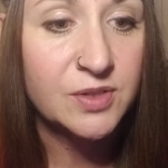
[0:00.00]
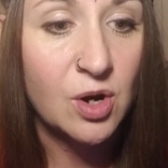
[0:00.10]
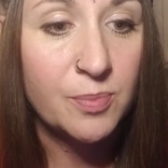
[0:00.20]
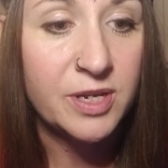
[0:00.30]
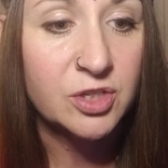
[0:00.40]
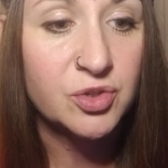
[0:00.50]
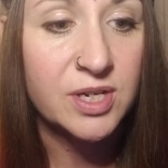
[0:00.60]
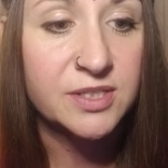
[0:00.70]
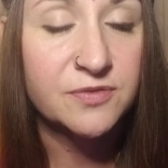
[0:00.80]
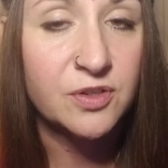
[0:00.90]
are being
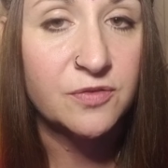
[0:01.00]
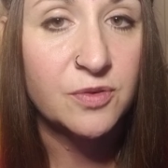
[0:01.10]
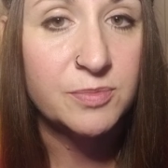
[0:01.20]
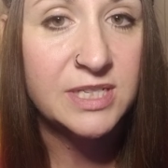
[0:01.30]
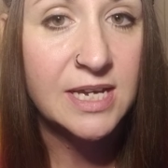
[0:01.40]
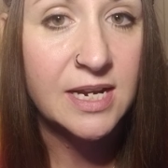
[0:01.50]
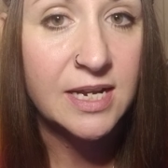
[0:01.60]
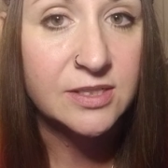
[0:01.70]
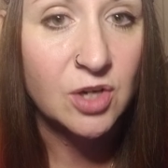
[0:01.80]
transferred from DNA to